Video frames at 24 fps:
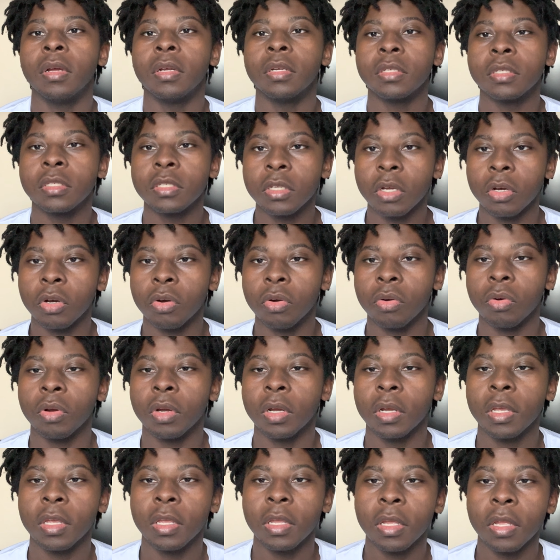So
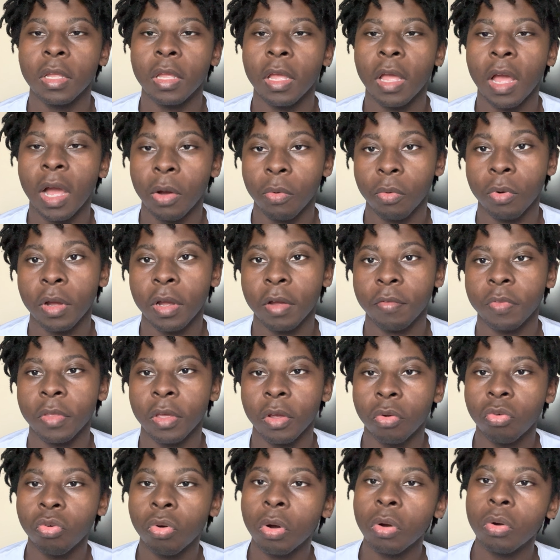I will have
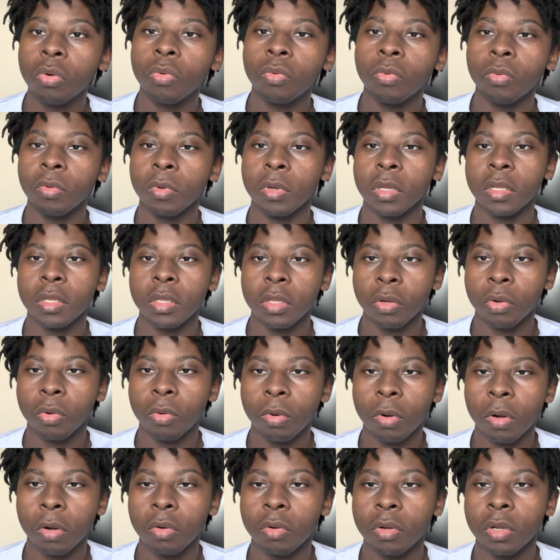that quote, read the
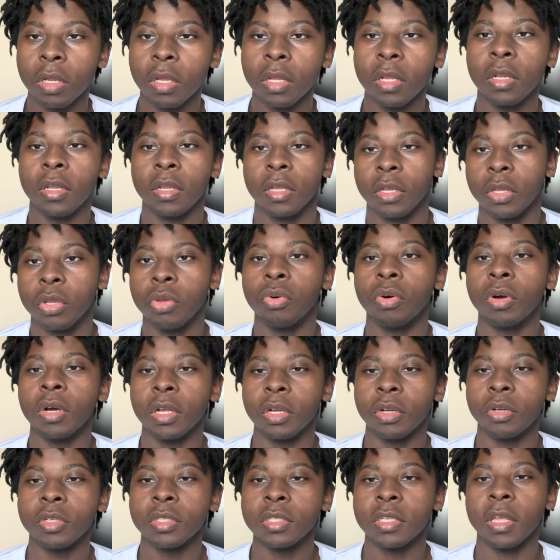quote, and then you'll
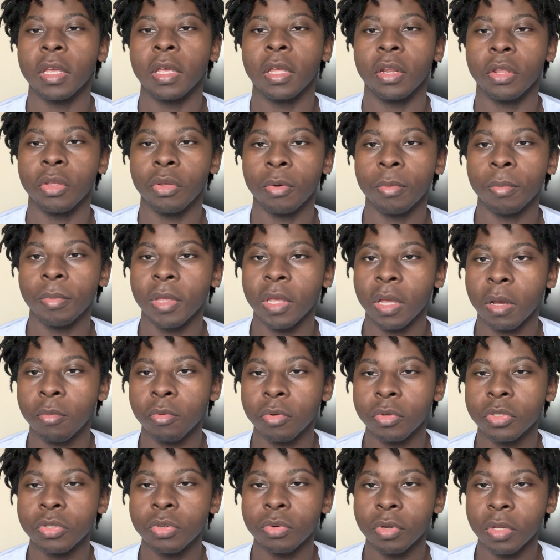understand and you'll be
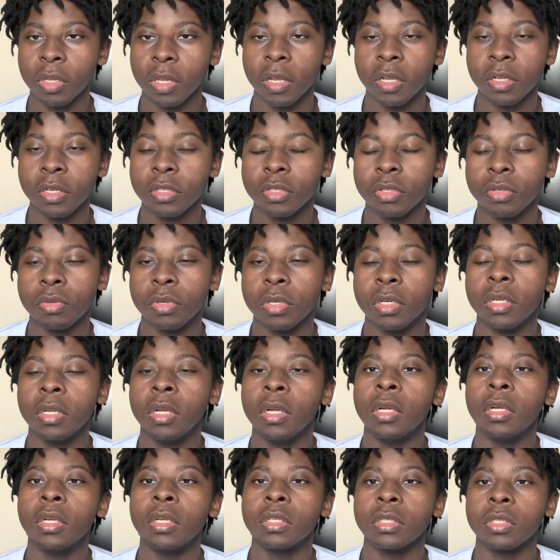able to relate to it.
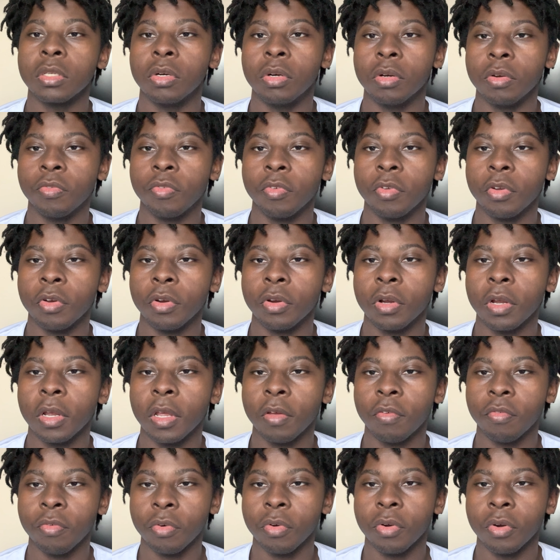So if you're
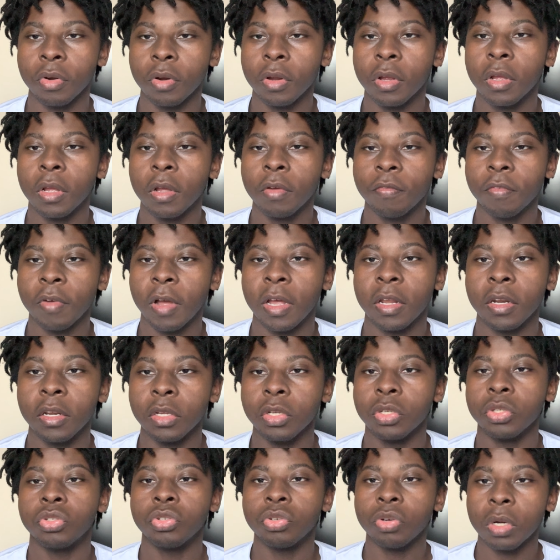ever
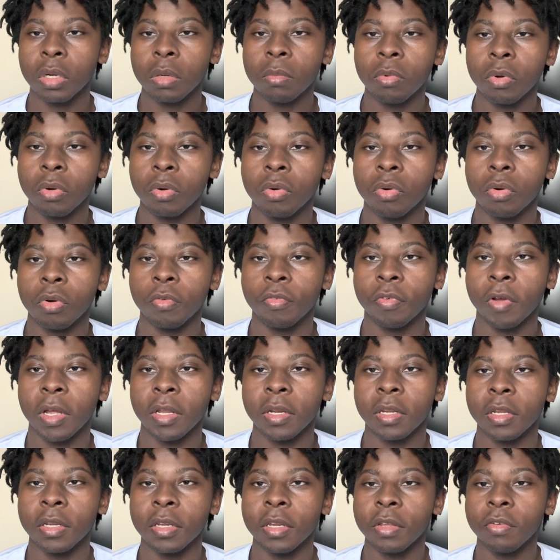finding trouble or
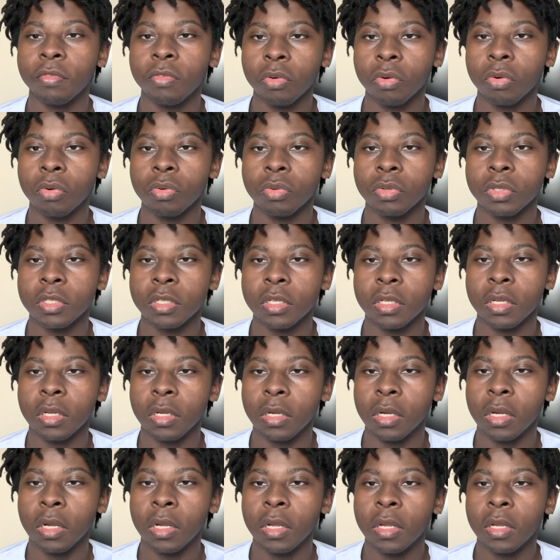finding
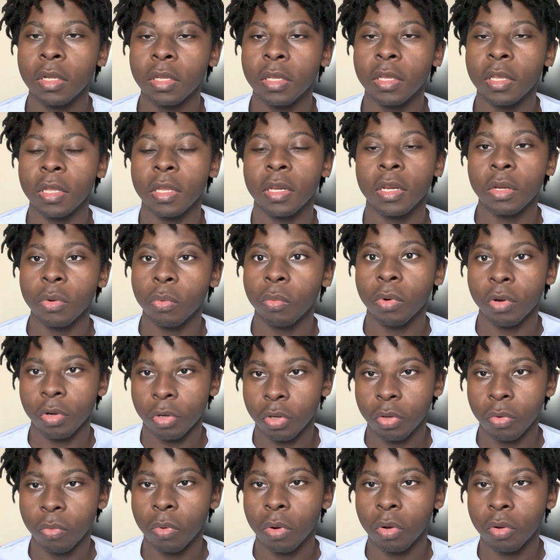difficulty getting where
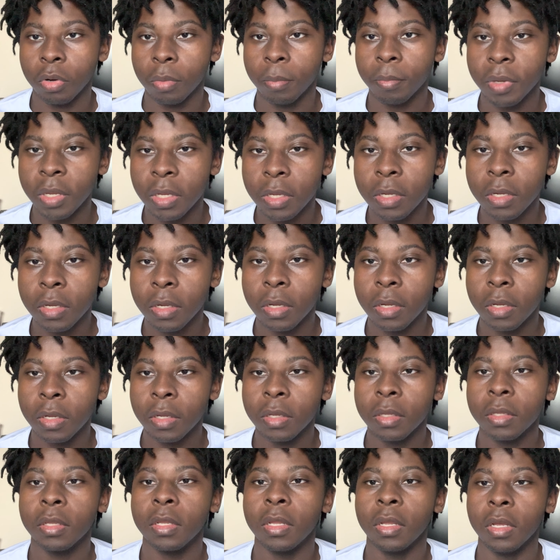you want to be,
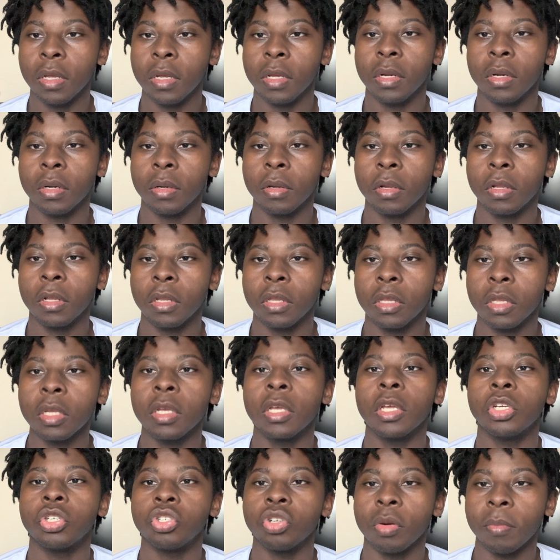then look
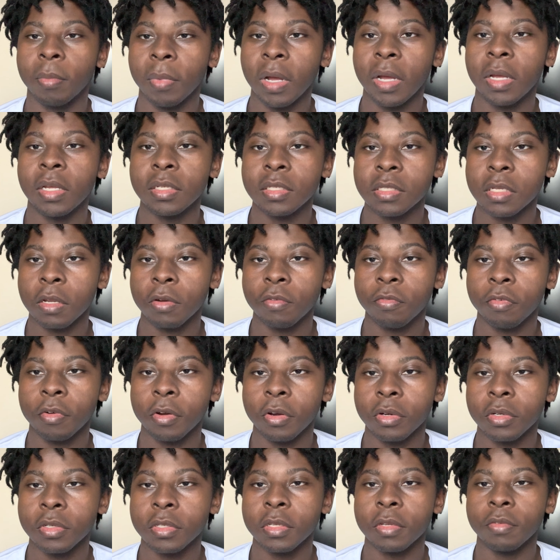at your mindset
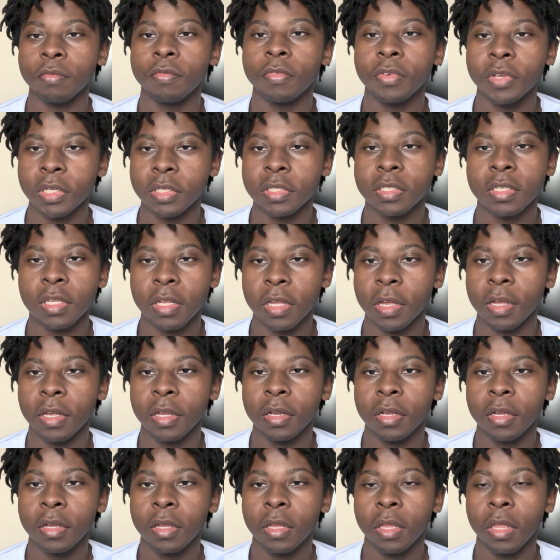first and fix that.
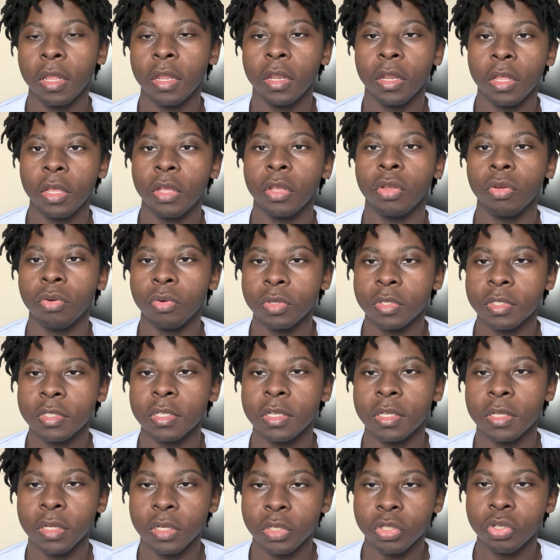And then you'll
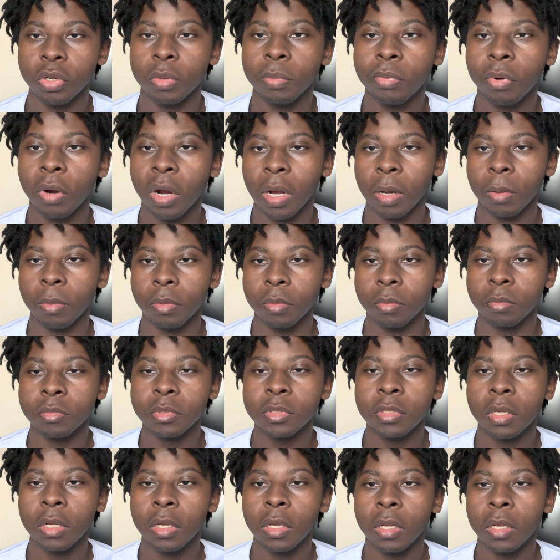see that your problems
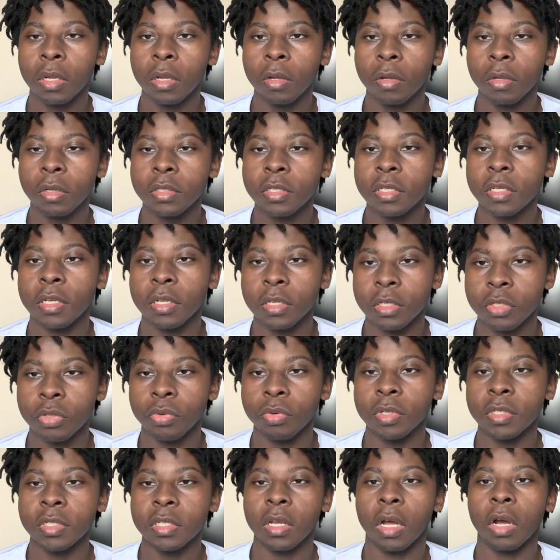tend to
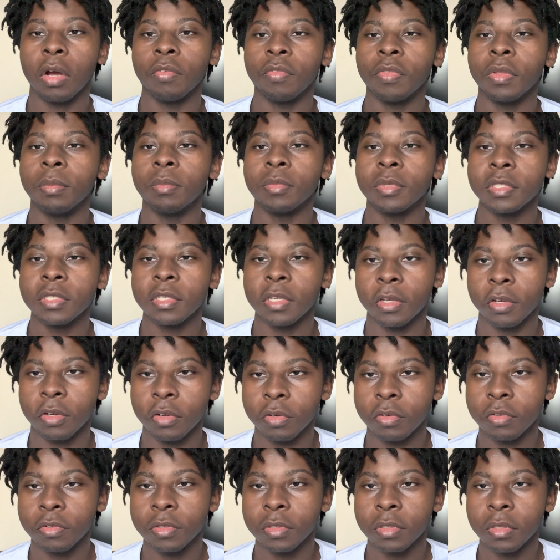resolve
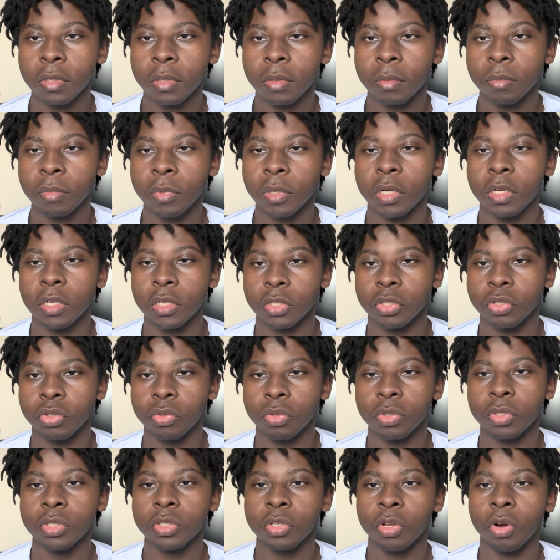themselves because
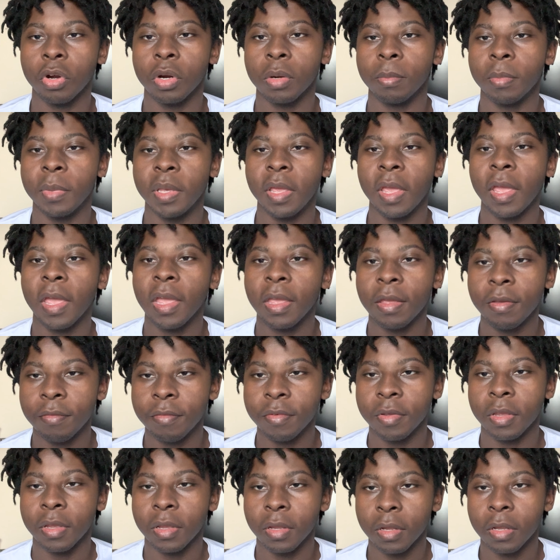you'll start
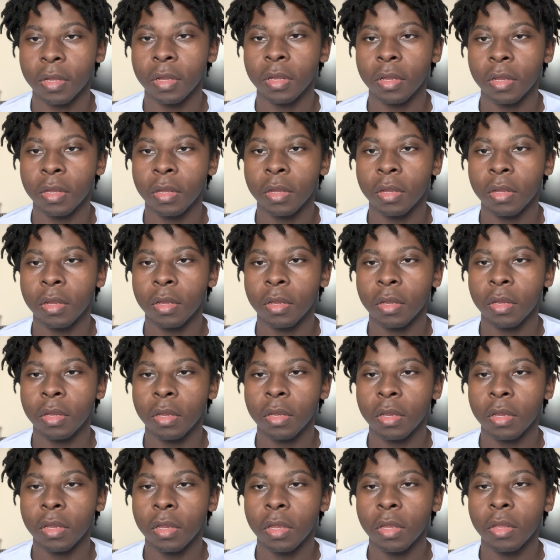behaving
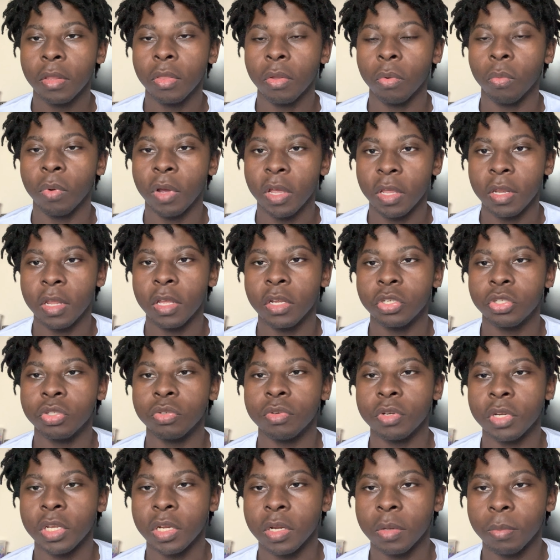the way that you
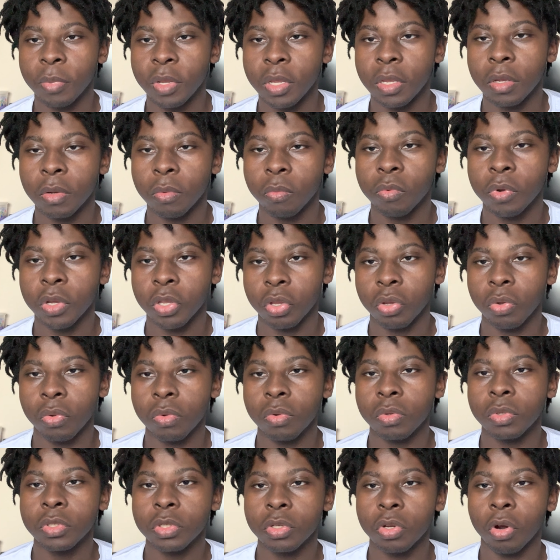need to be when you
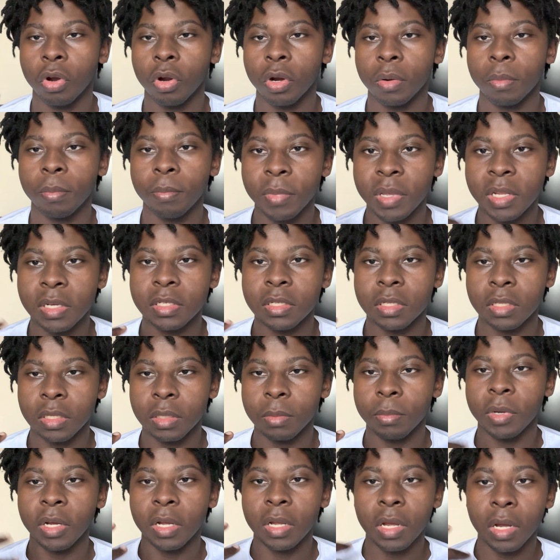start mentally
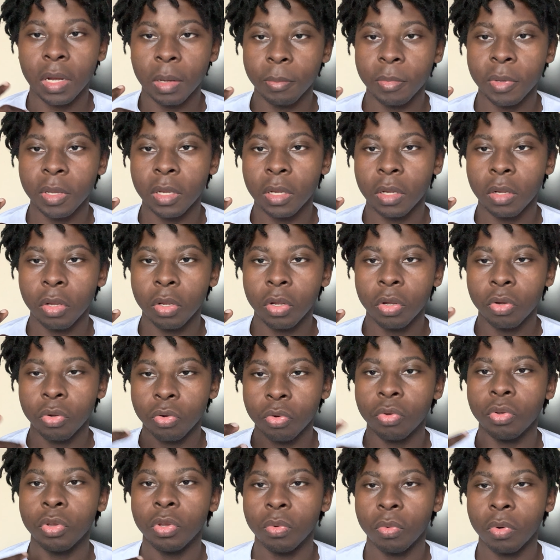becoming
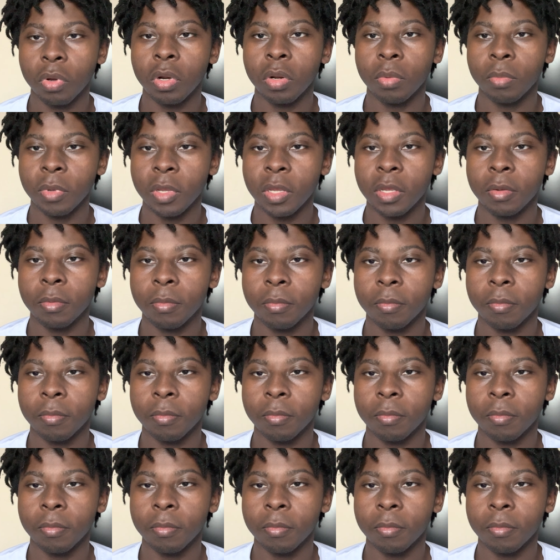who you want to be.